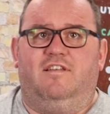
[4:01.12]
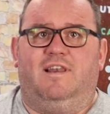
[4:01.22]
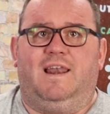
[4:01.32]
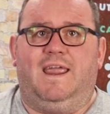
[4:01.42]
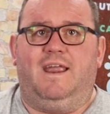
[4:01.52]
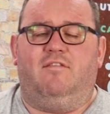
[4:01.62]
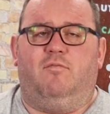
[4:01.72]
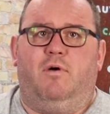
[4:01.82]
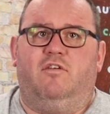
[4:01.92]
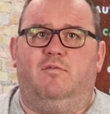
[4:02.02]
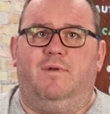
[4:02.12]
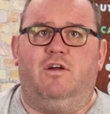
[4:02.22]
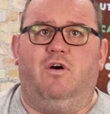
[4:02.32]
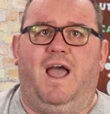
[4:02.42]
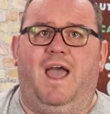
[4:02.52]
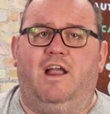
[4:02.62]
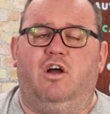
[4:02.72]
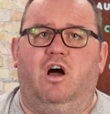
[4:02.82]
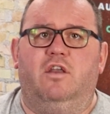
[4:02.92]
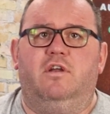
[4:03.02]
as leads, possibly your
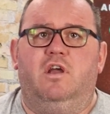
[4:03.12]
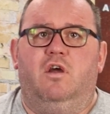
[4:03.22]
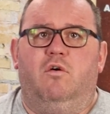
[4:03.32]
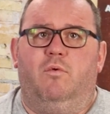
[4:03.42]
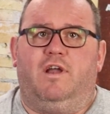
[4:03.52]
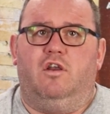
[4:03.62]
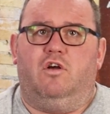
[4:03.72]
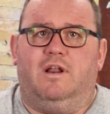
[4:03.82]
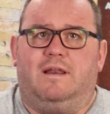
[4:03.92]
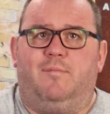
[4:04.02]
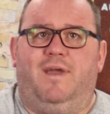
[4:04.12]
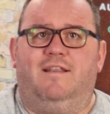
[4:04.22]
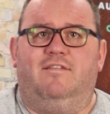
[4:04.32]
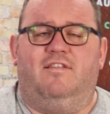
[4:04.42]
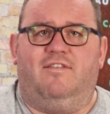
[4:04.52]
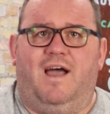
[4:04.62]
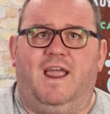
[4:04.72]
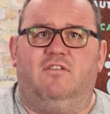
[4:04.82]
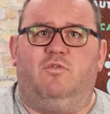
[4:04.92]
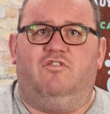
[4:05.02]
aircon. We can look a little bit into
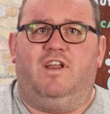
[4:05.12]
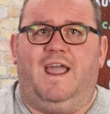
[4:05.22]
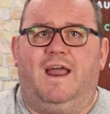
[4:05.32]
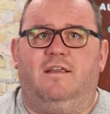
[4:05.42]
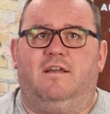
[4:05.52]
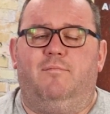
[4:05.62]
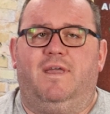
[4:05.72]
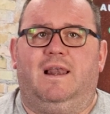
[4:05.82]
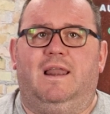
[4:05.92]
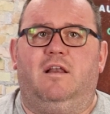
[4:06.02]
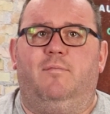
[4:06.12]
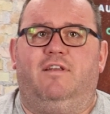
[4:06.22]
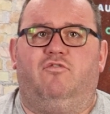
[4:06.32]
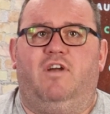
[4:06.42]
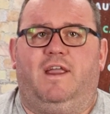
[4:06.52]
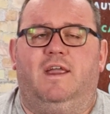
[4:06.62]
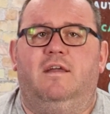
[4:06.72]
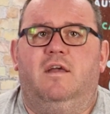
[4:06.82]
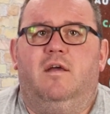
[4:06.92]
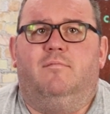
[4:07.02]
tires, which again can be a little bit
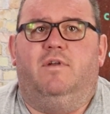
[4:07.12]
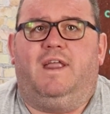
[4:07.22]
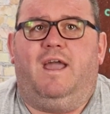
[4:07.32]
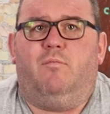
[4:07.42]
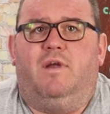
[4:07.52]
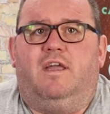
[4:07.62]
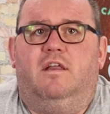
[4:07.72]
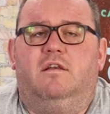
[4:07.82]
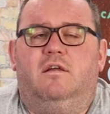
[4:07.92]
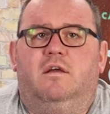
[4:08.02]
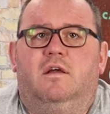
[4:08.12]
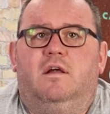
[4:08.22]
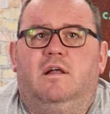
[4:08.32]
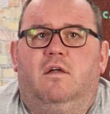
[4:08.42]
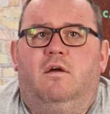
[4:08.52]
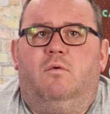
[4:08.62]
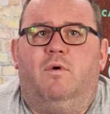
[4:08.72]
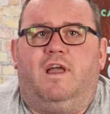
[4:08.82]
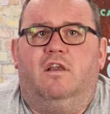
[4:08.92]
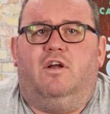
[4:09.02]
tricky, but again, we can
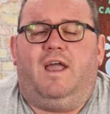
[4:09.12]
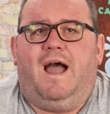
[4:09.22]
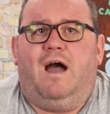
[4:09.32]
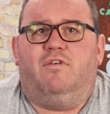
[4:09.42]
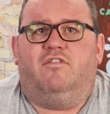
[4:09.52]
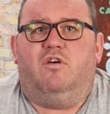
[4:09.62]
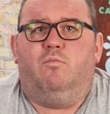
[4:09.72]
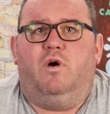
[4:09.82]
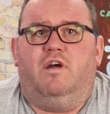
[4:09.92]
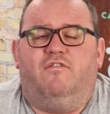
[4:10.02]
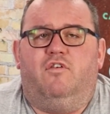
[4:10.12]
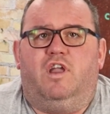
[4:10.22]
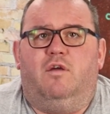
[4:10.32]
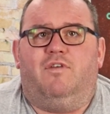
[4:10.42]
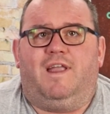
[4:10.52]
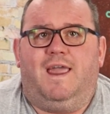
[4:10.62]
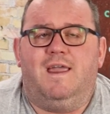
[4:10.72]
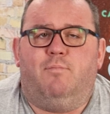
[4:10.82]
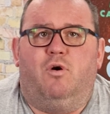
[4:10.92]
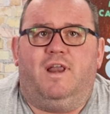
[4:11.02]
look at how this can work for you. The
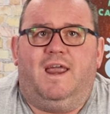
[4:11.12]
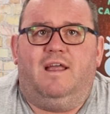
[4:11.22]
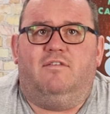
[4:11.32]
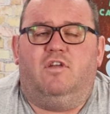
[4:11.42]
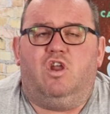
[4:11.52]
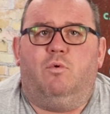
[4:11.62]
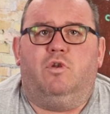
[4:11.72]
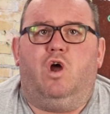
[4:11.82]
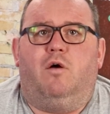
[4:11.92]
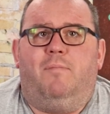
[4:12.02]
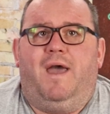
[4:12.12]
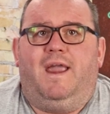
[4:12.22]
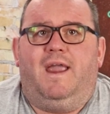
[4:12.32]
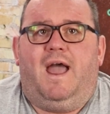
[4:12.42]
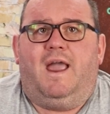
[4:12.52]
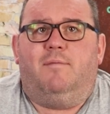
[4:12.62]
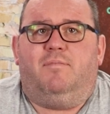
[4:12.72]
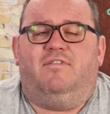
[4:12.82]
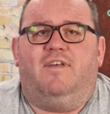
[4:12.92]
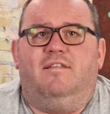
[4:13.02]
key point is you will not pay a
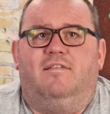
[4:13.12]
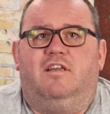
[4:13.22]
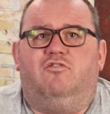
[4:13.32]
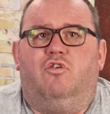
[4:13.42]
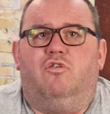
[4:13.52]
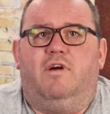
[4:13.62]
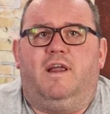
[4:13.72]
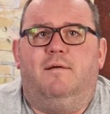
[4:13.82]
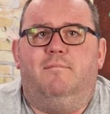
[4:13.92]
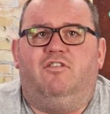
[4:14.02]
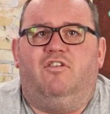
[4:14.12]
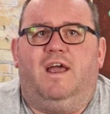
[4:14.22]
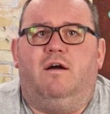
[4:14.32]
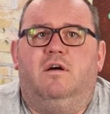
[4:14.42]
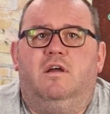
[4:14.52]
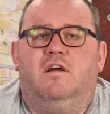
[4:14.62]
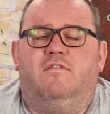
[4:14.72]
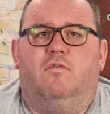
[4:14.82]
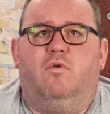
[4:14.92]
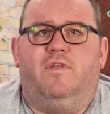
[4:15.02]
percentage or a commission out
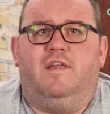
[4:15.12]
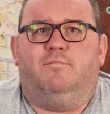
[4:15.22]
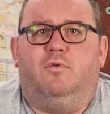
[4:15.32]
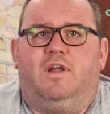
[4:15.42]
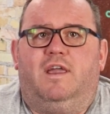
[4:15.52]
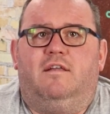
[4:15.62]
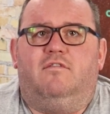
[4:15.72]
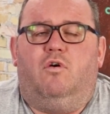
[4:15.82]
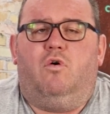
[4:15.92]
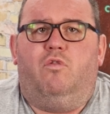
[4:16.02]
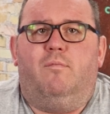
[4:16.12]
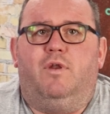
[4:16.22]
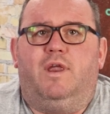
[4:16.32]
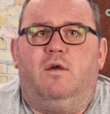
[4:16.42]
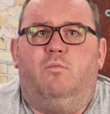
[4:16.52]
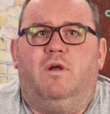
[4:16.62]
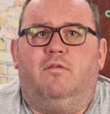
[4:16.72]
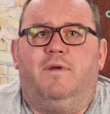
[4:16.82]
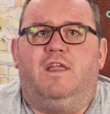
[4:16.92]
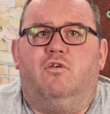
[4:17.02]
for all these bookings. All the money
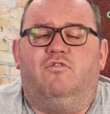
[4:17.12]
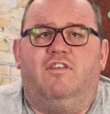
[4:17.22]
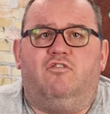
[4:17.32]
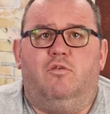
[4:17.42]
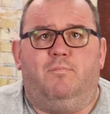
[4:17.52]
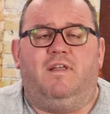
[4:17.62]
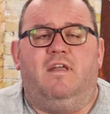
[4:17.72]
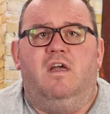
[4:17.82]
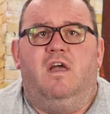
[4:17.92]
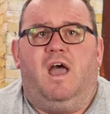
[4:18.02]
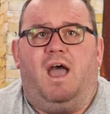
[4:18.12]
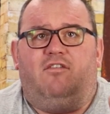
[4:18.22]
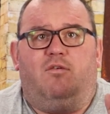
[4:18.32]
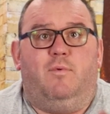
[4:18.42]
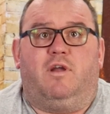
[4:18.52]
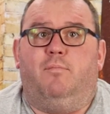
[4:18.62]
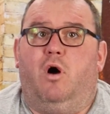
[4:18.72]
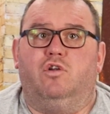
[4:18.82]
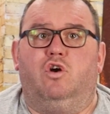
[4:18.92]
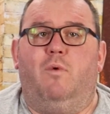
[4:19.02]
will be yours. This could be something we can
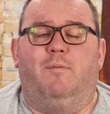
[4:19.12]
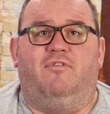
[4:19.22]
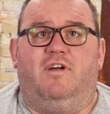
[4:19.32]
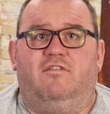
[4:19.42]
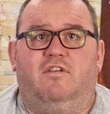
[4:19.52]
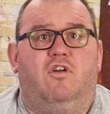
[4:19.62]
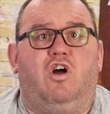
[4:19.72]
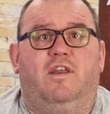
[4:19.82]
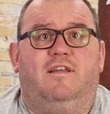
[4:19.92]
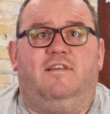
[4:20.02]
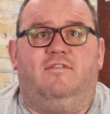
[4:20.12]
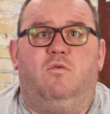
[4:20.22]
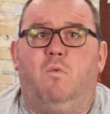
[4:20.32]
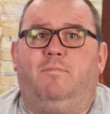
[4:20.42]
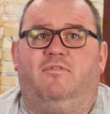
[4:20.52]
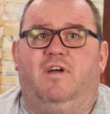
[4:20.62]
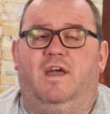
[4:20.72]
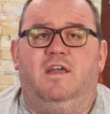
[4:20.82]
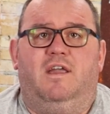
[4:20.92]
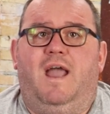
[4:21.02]
put on your website. So if you've got an existing
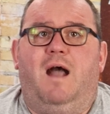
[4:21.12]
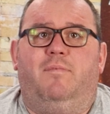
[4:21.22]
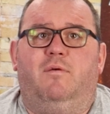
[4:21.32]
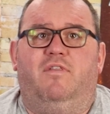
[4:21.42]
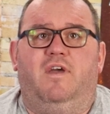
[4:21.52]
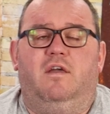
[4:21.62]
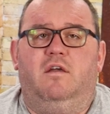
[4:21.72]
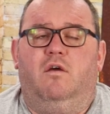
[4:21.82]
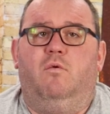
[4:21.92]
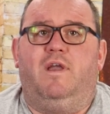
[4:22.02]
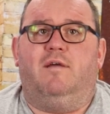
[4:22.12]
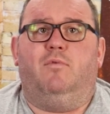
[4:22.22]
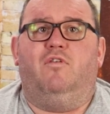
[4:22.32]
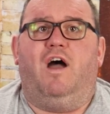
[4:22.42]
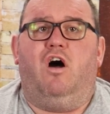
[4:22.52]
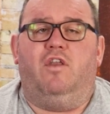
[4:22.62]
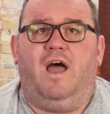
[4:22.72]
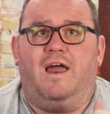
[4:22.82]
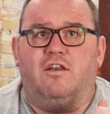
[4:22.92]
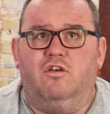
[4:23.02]
website, you're happy with it, we can put that on.
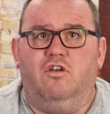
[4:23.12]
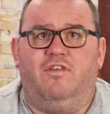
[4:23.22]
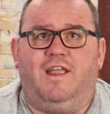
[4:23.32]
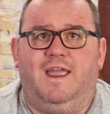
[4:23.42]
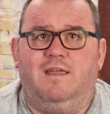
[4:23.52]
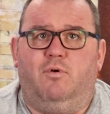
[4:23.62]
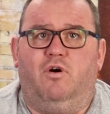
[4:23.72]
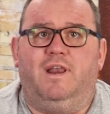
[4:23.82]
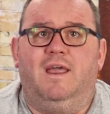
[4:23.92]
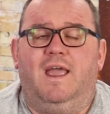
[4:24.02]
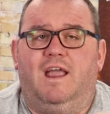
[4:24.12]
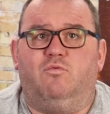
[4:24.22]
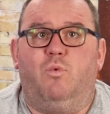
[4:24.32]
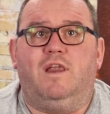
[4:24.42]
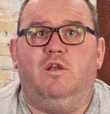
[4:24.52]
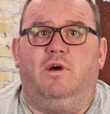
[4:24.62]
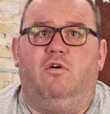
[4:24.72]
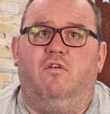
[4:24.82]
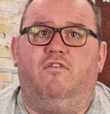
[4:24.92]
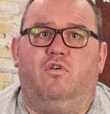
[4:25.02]
And another key point is we do it
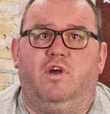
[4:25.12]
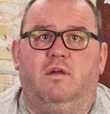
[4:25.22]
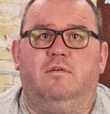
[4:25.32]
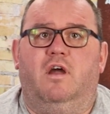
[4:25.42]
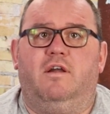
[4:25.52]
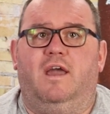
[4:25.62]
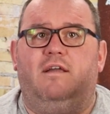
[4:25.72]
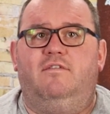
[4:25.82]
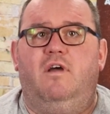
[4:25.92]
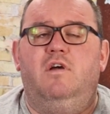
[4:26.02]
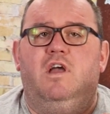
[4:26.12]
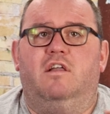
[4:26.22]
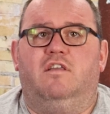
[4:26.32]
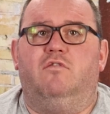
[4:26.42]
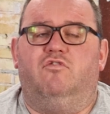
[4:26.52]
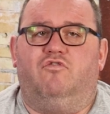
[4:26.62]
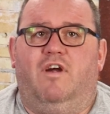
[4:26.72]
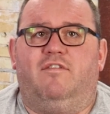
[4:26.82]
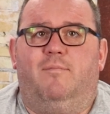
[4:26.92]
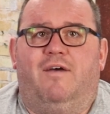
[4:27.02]
all for you. Okay, so don't
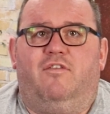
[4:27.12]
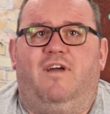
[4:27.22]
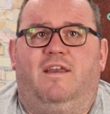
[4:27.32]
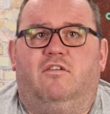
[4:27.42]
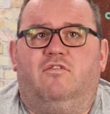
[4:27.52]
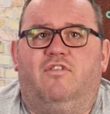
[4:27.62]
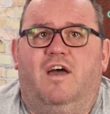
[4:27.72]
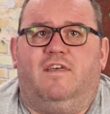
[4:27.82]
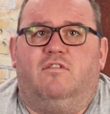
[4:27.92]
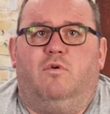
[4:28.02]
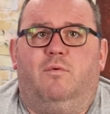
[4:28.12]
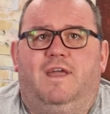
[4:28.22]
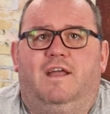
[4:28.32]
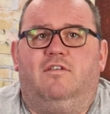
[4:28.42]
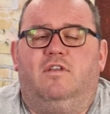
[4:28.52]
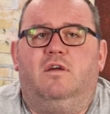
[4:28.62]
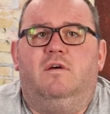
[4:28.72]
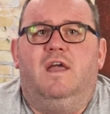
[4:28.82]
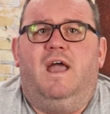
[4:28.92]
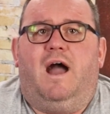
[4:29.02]
stress about the technical side. That's what we're here to do.
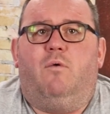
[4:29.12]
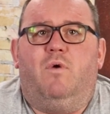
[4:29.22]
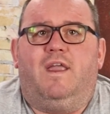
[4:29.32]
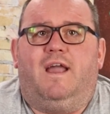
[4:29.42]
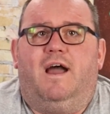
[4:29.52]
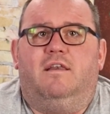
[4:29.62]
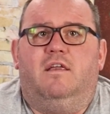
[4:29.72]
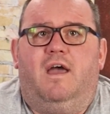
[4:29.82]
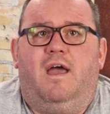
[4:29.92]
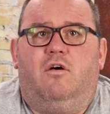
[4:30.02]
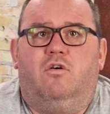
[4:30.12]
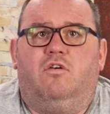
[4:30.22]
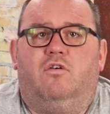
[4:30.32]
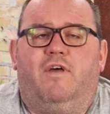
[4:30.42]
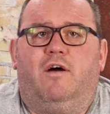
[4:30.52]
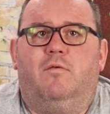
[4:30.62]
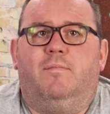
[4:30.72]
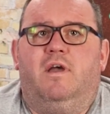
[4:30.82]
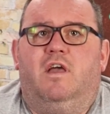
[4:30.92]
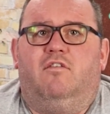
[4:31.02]
And we can hook all that
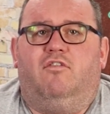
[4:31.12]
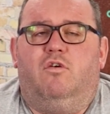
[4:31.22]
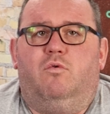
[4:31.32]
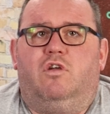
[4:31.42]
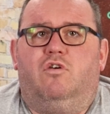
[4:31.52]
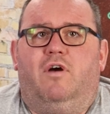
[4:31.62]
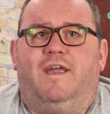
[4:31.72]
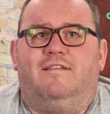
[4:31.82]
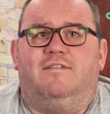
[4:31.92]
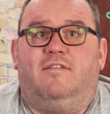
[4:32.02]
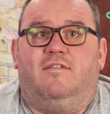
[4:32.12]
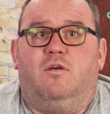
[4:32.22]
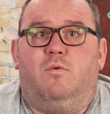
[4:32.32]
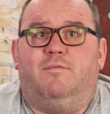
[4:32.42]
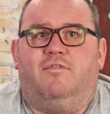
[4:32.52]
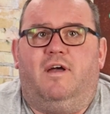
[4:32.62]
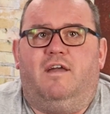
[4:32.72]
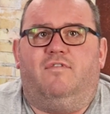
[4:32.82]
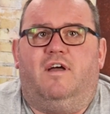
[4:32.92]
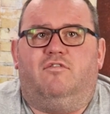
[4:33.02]
up to your existing website
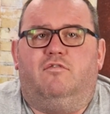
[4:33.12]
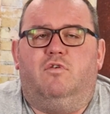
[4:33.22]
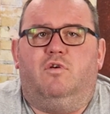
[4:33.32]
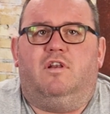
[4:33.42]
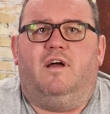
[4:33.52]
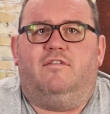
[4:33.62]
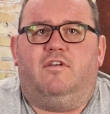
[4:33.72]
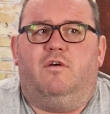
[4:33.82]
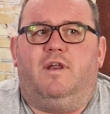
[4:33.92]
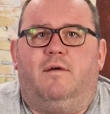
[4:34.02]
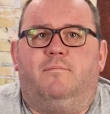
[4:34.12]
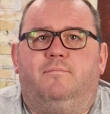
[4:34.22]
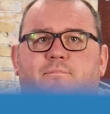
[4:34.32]
if that's the route you'd like to go down.